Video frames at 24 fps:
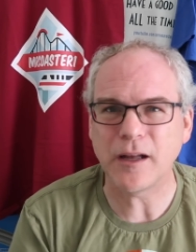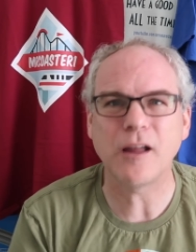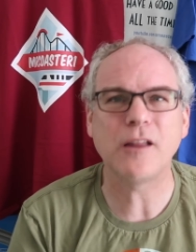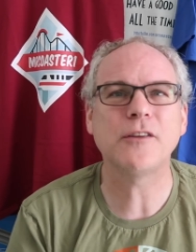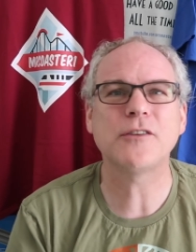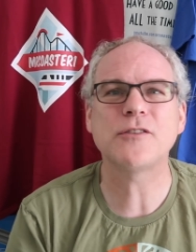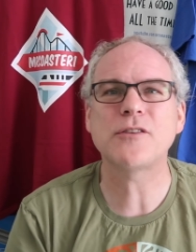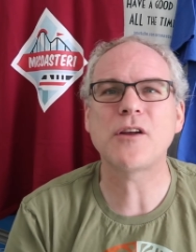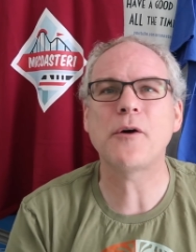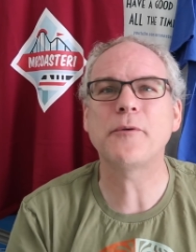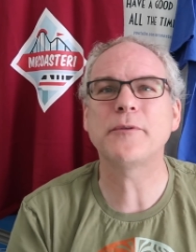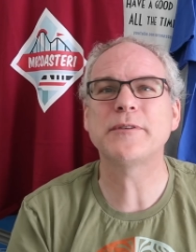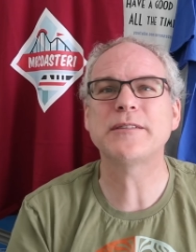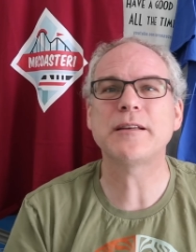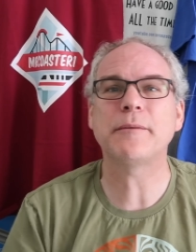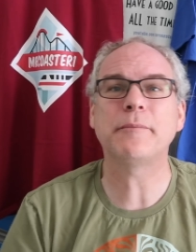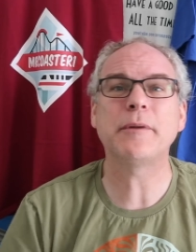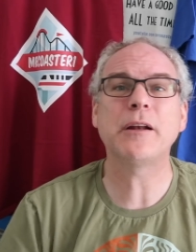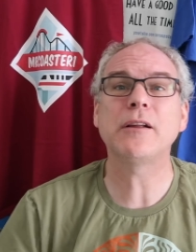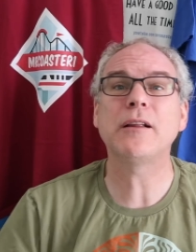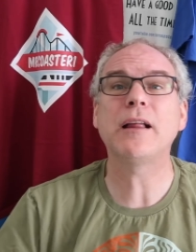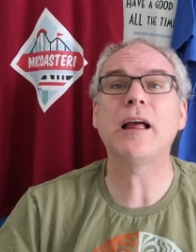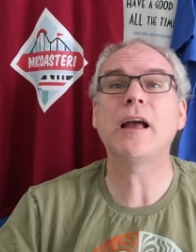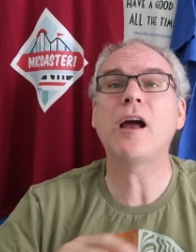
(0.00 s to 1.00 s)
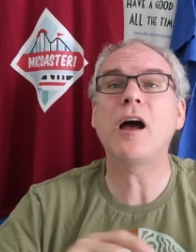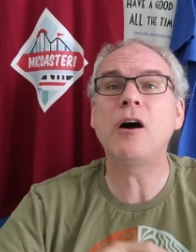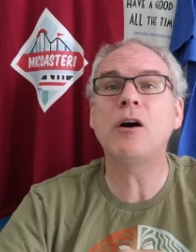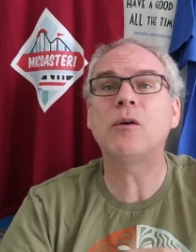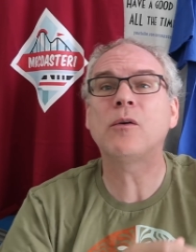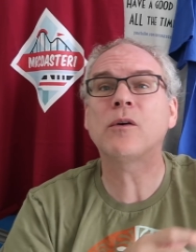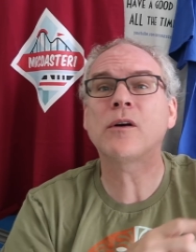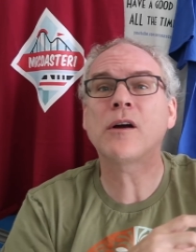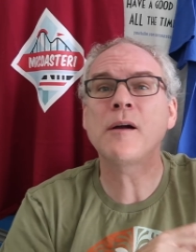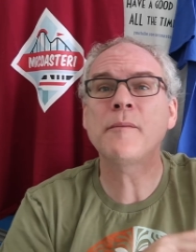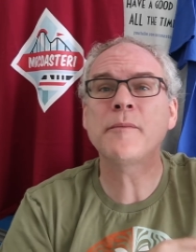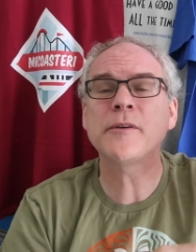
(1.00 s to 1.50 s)
There's always somebody like, oh,
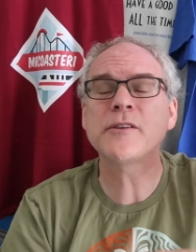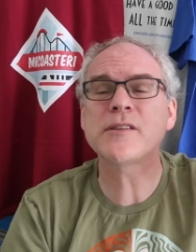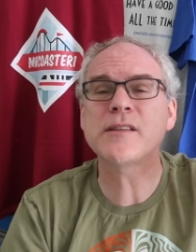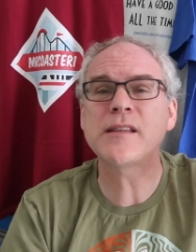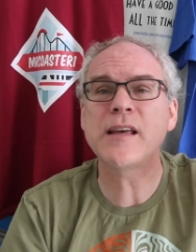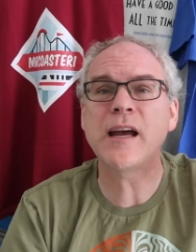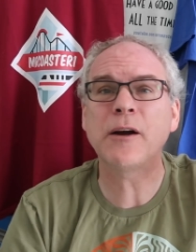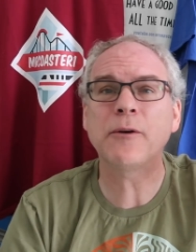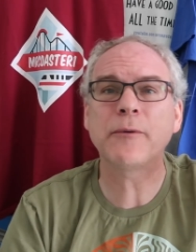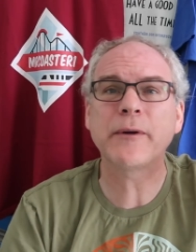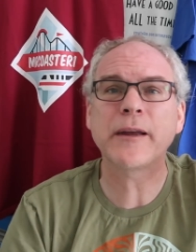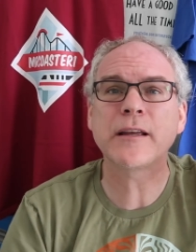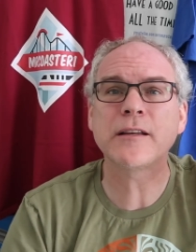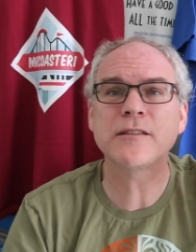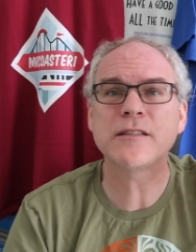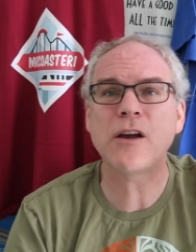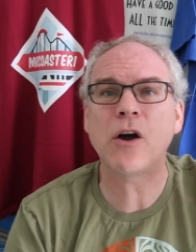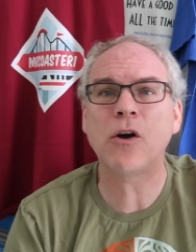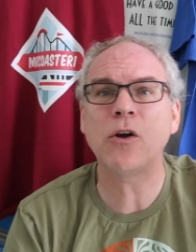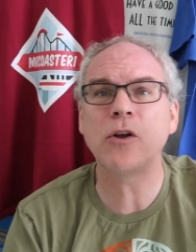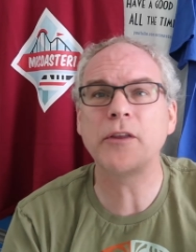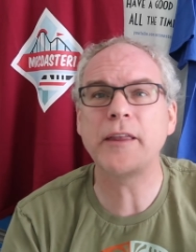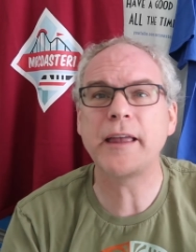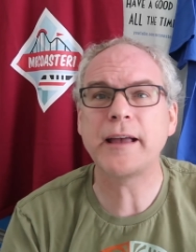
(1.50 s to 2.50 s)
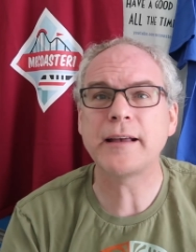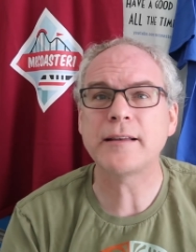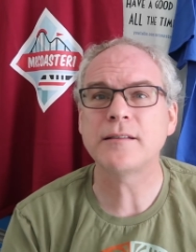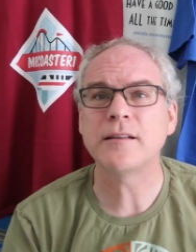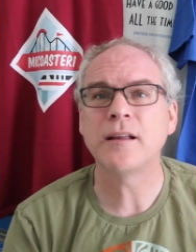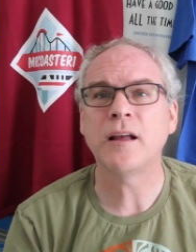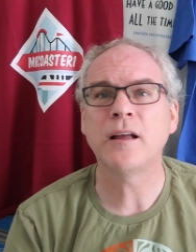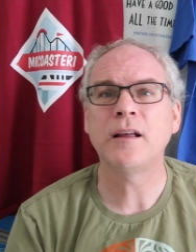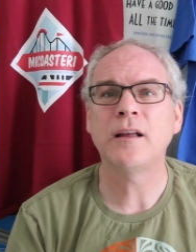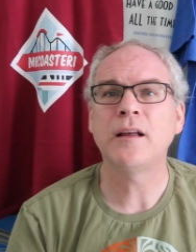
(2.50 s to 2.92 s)
we're almost there, we can say hold that.